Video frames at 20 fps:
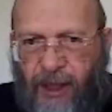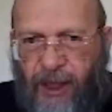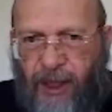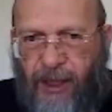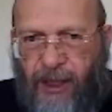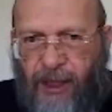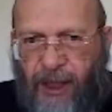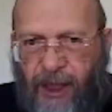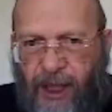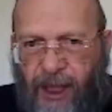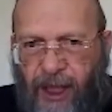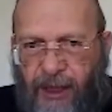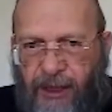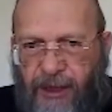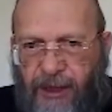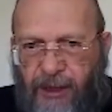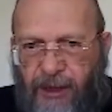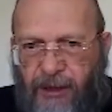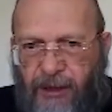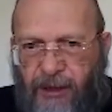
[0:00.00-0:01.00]
And near
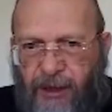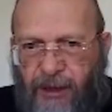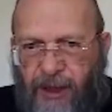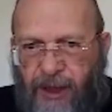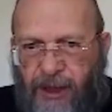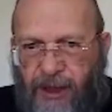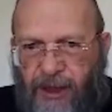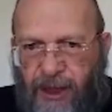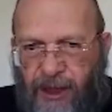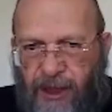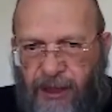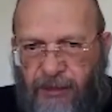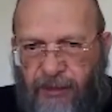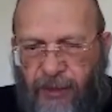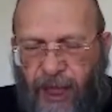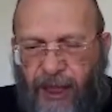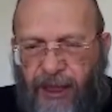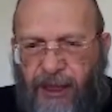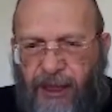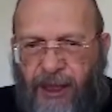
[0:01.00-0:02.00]
x2 is this
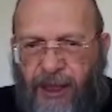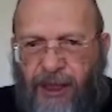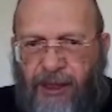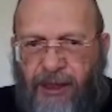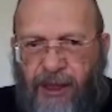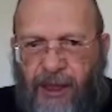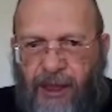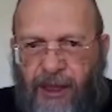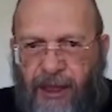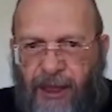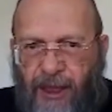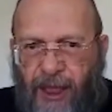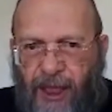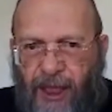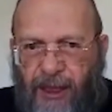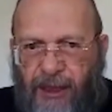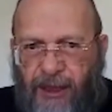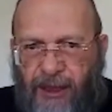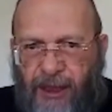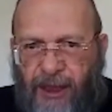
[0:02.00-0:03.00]
matrix, and
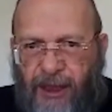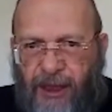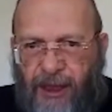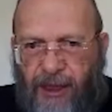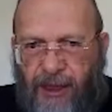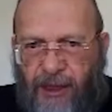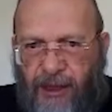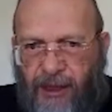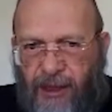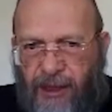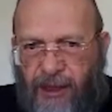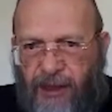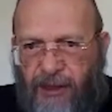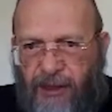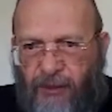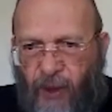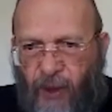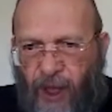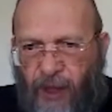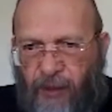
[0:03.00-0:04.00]
near x3 is
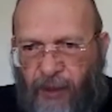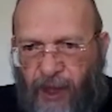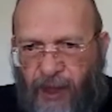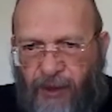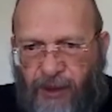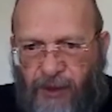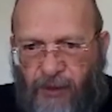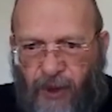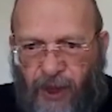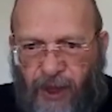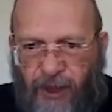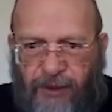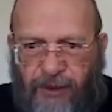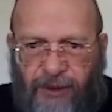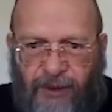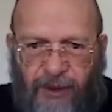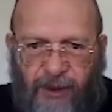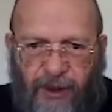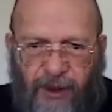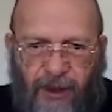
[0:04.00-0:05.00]
1 minus
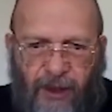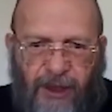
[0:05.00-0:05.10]
1.